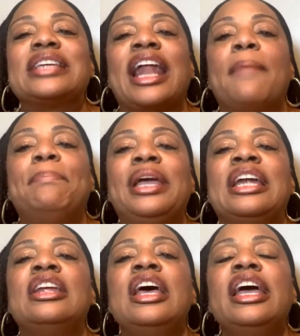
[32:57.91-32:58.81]
They had
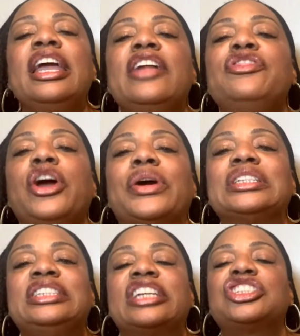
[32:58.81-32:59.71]
been in their
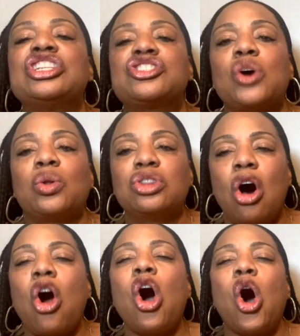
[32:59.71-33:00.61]
addiction so
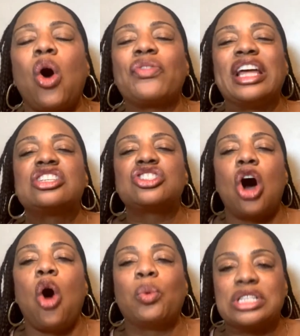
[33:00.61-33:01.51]
long, all they
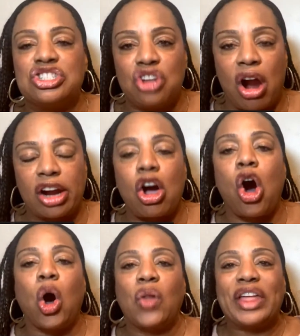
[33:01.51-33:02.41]
saw was dark.
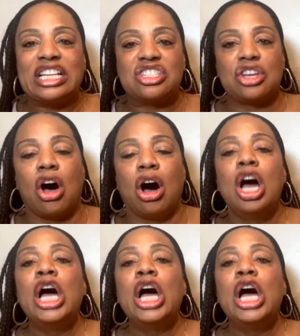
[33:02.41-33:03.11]
All they saw